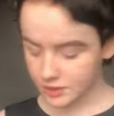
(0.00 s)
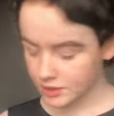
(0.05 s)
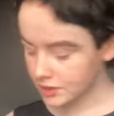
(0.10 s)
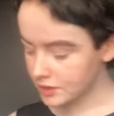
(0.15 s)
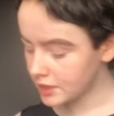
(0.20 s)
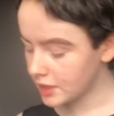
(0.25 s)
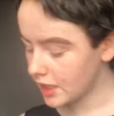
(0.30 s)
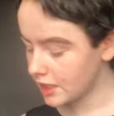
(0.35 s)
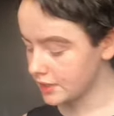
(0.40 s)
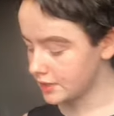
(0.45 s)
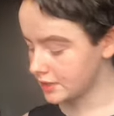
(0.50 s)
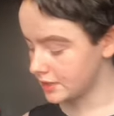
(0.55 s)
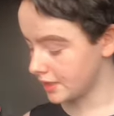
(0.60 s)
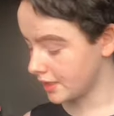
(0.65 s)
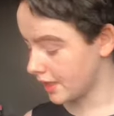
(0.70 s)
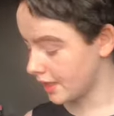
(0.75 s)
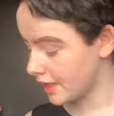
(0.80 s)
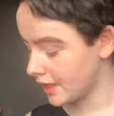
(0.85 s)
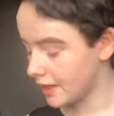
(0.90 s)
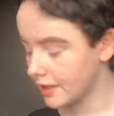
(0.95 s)
it starts to
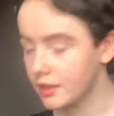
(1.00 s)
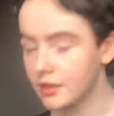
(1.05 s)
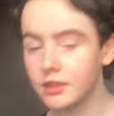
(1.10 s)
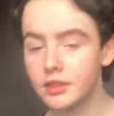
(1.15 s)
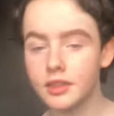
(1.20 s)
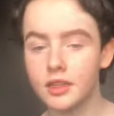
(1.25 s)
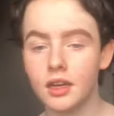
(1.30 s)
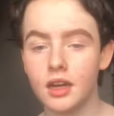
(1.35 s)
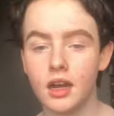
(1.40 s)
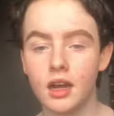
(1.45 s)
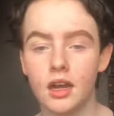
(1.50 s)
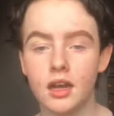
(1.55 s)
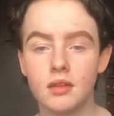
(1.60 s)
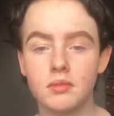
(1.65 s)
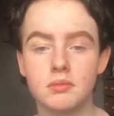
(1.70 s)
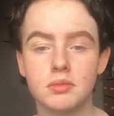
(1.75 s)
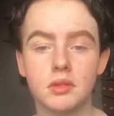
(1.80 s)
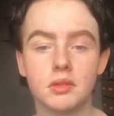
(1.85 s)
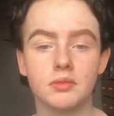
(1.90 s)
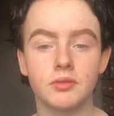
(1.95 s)
kind of clear up
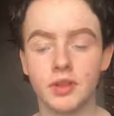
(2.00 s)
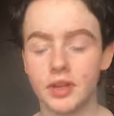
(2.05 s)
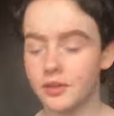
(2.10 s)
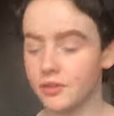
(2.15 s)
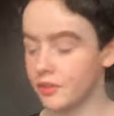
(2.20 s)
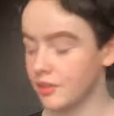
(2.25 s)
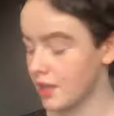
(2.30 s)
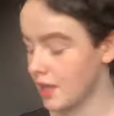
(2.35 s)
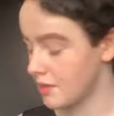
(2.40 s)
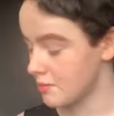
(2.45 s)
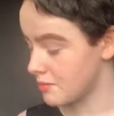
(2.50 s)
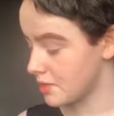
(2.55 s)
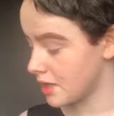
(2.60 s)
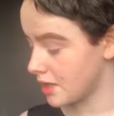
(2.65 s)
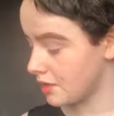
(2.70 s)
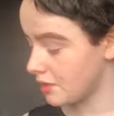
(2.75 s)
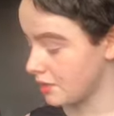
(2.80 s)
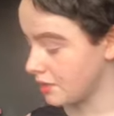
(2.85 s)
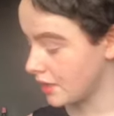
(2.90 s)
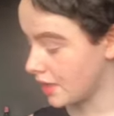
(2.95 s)
round that brow,
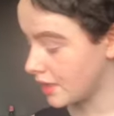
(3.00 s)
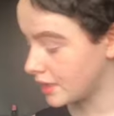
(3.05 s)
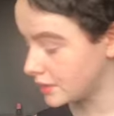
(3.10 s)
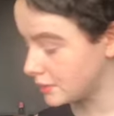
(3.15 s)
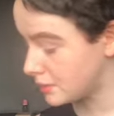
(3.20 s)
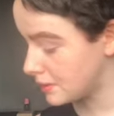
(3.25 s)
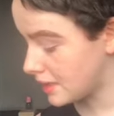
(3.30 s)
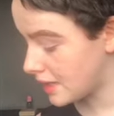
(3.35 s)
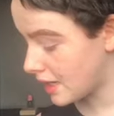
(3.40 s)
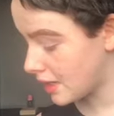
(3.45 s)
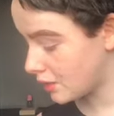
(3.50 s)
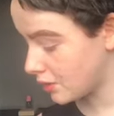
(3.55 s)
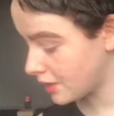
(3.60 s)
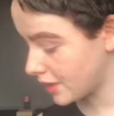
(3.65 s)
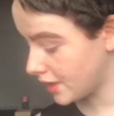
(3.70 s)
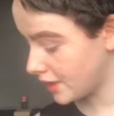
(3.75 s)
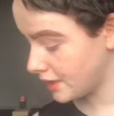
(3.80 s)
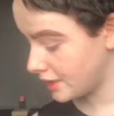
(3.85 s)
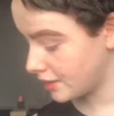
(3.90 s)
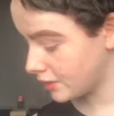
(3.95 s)
that's when I'll
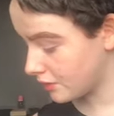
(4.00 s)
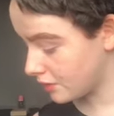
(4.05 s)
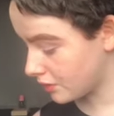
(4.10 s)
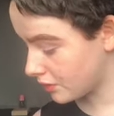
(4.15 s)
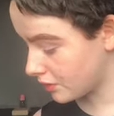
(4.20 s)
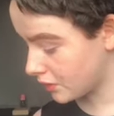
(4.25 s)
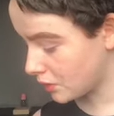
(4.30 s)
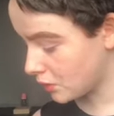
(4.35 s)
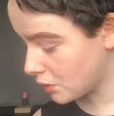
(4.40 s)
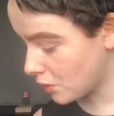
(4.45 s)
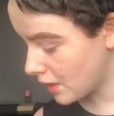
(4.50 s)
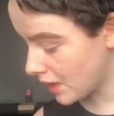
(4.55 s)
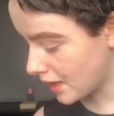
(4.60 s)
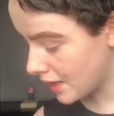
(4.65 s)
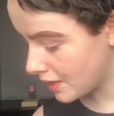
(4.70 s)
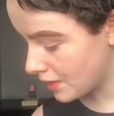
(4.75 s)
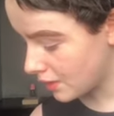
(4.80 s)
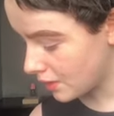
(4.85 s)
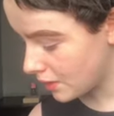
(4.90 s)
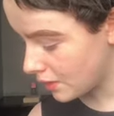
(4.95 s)
kind of go
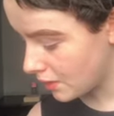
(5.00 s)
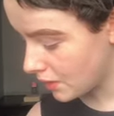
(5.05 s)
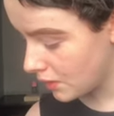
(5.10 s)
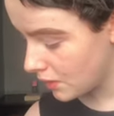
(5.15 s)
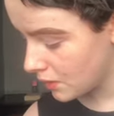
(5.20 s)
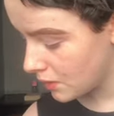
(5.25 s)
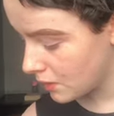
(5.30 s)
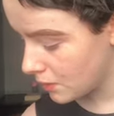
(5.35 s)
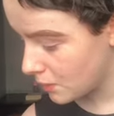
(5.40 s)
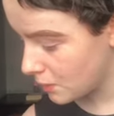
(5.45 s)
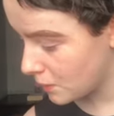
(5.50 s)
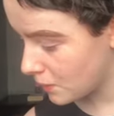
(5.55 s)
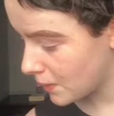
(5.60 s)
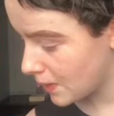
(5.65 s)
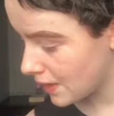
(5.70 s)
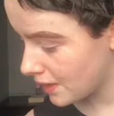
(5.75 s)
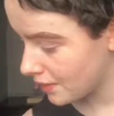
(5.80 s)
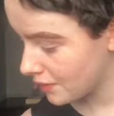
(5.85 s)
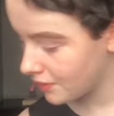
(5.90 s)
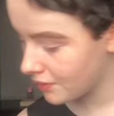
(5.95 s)
in
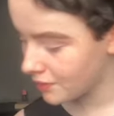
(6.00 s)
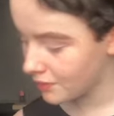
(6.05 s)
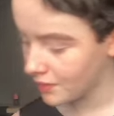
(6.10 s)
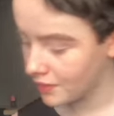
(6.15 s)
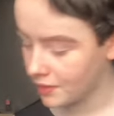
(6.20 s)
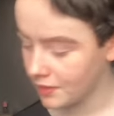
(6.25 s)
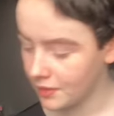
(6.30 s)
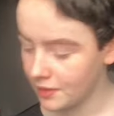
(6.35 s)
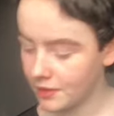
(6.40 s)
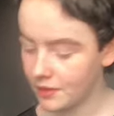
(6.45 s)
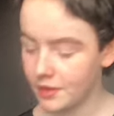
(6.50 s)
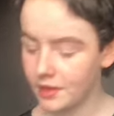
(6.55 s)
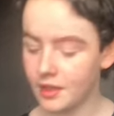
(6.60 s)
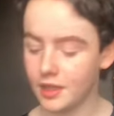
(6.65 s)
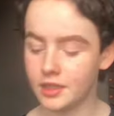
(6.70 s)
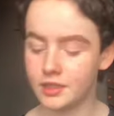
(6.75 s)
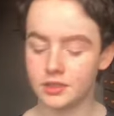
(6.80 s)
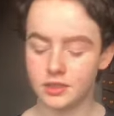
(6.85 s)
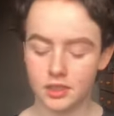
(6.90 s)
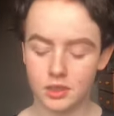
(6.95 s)
with
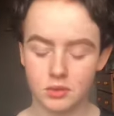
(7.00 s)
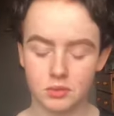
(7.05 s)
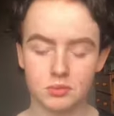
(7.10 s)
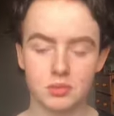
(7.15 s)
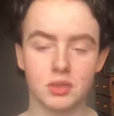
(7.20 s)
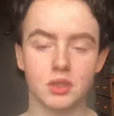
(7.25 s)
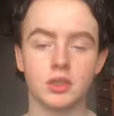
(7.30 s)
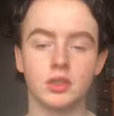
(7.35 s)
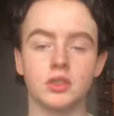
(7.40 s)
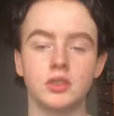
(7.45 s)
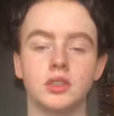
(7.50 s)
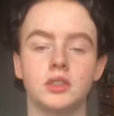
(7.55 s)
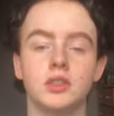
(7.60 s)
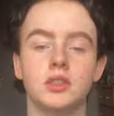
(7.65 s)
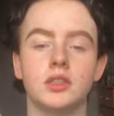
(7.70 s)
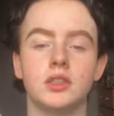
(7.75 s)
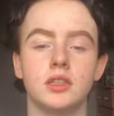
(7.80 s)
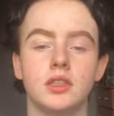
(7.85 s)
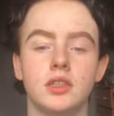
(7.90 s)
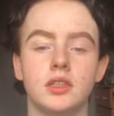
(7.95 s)
this little brush
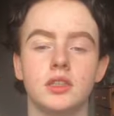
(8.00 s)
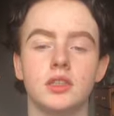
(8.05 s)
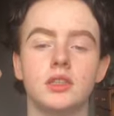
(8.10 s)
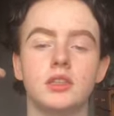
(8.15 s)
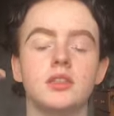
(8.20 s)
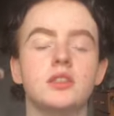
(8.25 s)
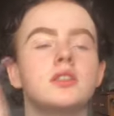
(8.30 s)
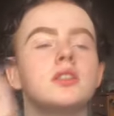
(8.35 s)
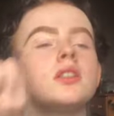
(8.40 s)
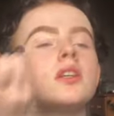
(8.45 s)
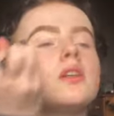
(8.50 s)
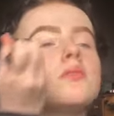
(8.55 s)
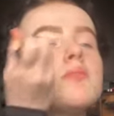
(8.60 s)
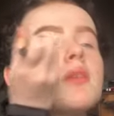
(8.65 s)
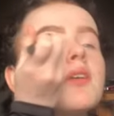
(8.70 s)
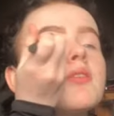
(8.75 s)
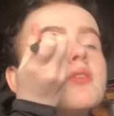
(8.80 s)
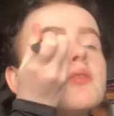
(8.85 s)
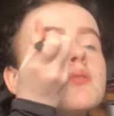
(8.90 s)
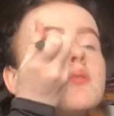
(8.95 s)
here. It's like a
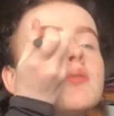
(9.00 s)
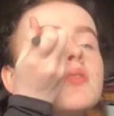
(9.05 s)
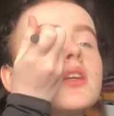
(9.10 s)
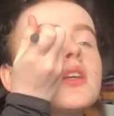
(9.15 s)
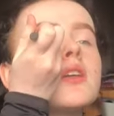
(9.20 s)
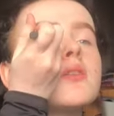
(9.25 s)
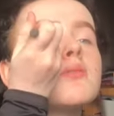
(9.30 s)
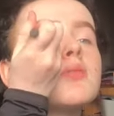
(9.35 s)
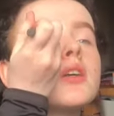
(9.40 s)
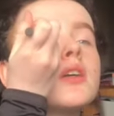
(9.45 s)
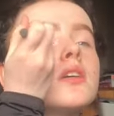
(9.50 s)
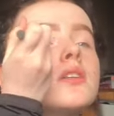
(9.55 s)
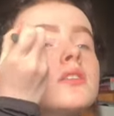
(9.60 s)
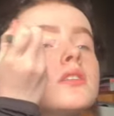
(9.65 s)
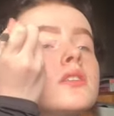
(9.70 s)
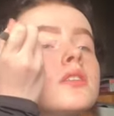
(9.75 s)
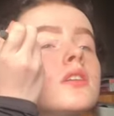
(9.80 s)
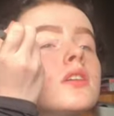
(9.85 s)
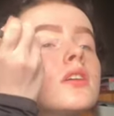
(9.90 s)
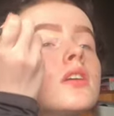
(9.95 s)
buffing kind of brush,
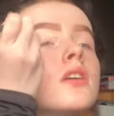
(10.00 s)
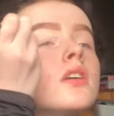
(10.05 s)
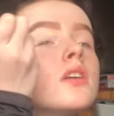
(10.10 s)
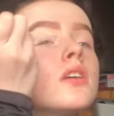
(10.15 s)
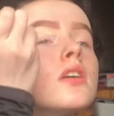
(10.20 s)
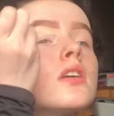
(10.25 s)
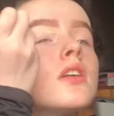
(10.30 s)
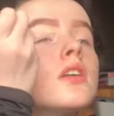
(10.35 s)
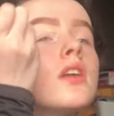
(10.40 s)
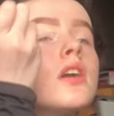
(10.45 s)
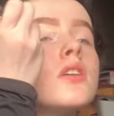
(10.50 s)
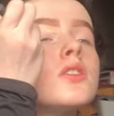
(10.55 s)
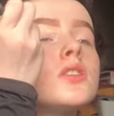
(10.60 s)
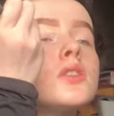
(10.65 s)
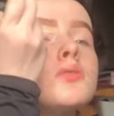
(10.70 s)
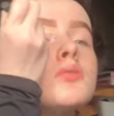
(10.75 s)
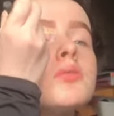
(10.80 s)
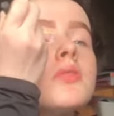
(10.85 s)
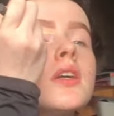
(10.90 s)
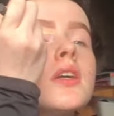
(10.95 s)
and I'll
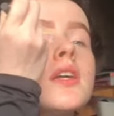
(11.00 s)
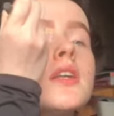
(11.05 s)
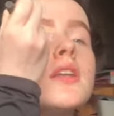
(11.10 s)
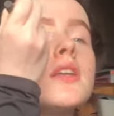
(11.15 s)
just blend